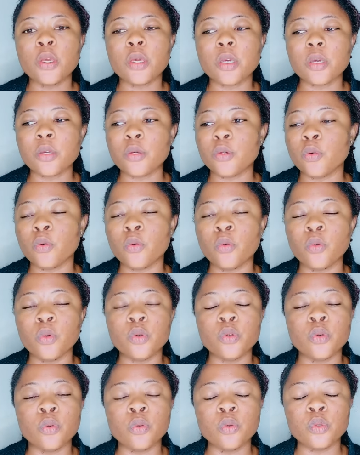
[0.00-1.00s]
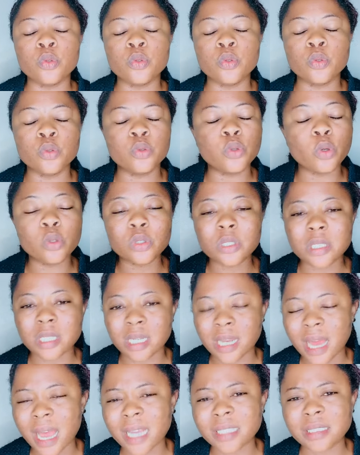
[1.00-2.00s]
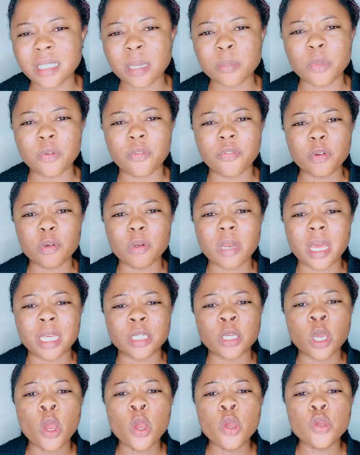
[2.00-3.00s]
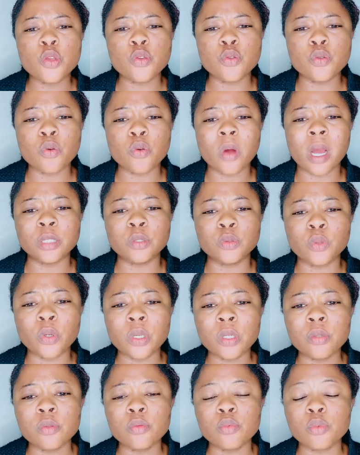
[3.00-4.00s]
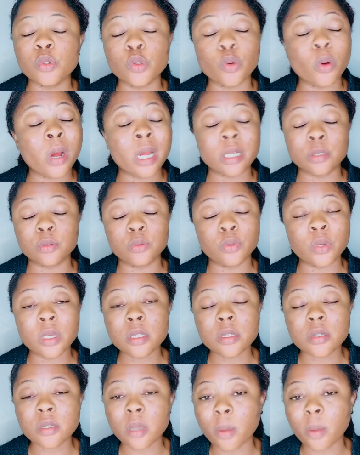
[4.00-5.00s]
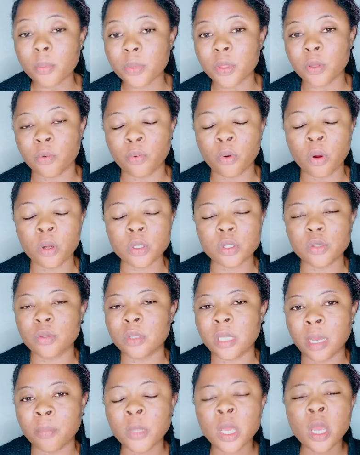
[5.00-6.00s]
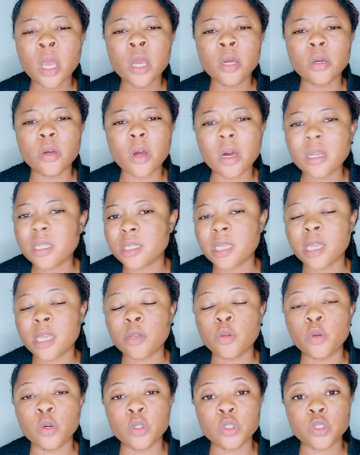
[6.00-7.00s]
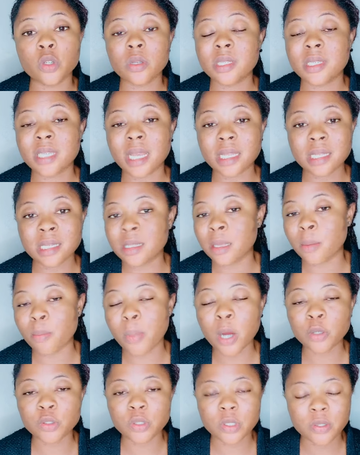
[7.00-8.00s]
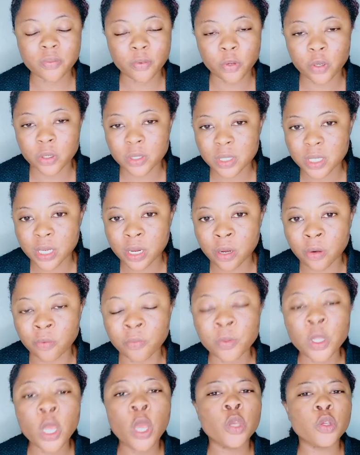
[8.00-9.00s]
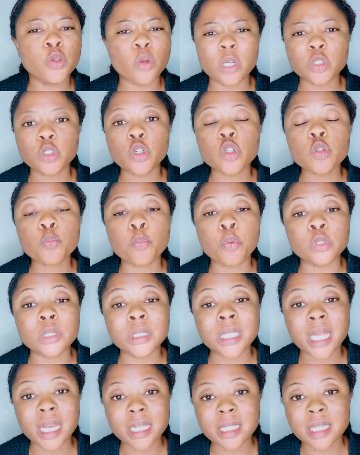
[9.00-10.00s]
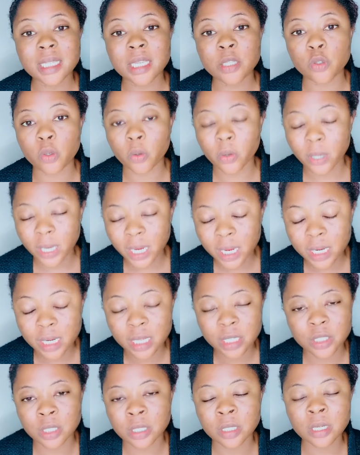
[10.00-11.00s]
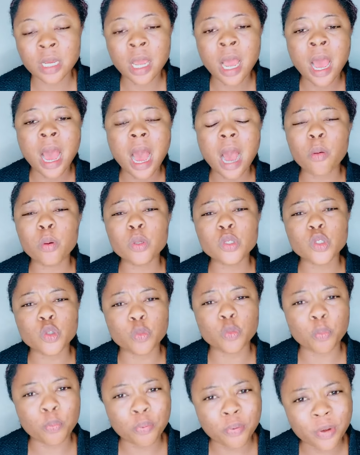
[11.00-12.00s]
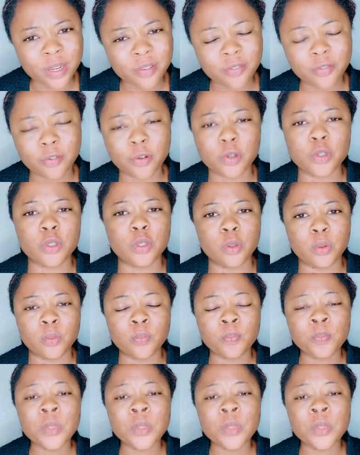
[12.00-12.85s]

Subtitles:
you don't like them. They feel like you are doing something wrong to them. God is saying you're just setting the boundaries for yourself. You are just protecting your energy. I want to pray for you